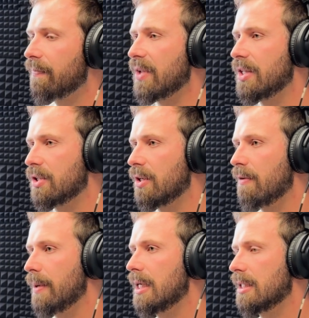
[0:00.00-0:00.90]
And so
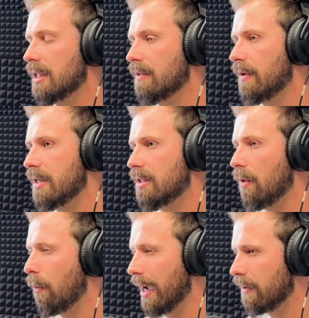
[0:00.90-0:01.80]
they've been incentivized
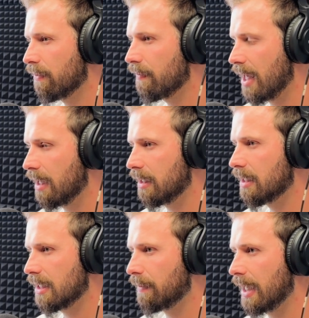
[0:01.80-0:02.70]
away from that in
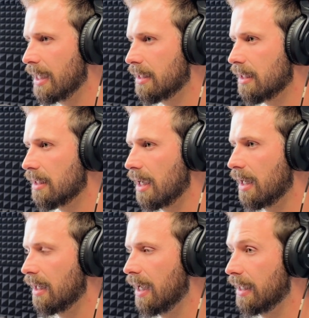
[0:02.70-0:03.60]
some cases.
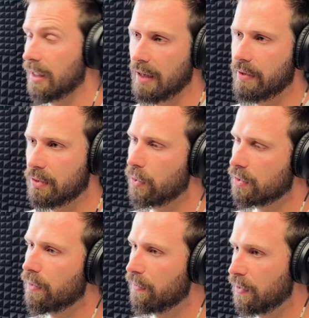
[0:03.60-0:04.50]
And again, having talked
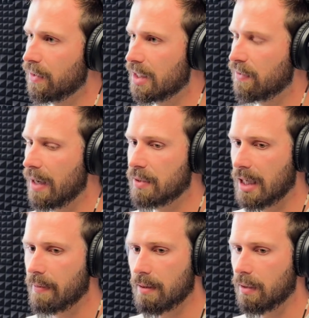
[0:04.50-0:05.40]
to a few of these fabs,
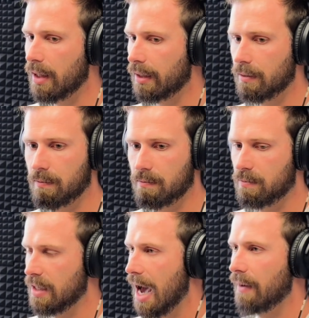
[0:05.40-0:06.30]
some of them are like,
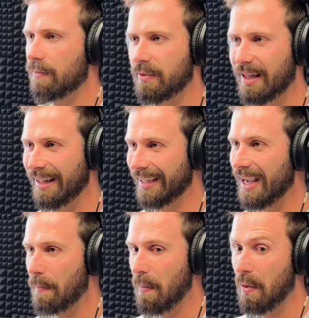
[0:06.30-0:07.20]
nah, like
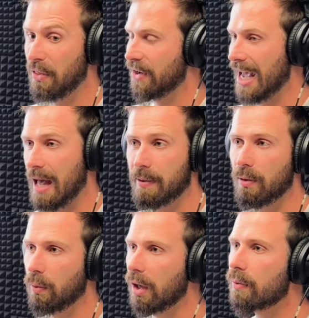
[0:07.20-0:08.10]
more than happy to
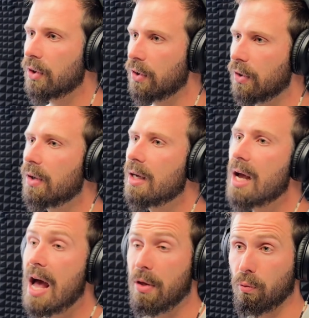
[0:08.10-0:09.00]
work with you.
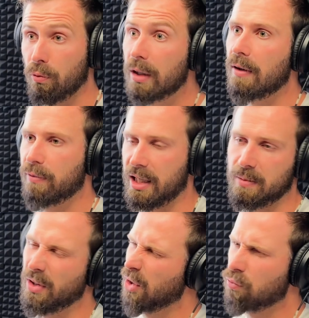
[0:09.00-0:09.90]
And they're really
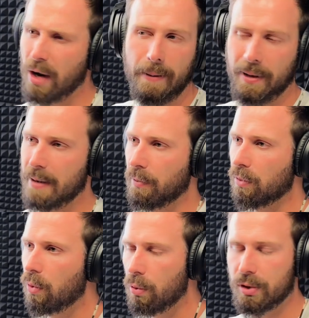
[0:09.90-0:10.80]
flexible. They're great people.
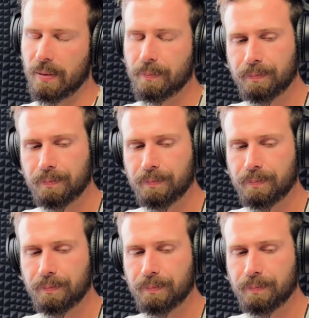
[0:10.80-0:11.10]
Awesome.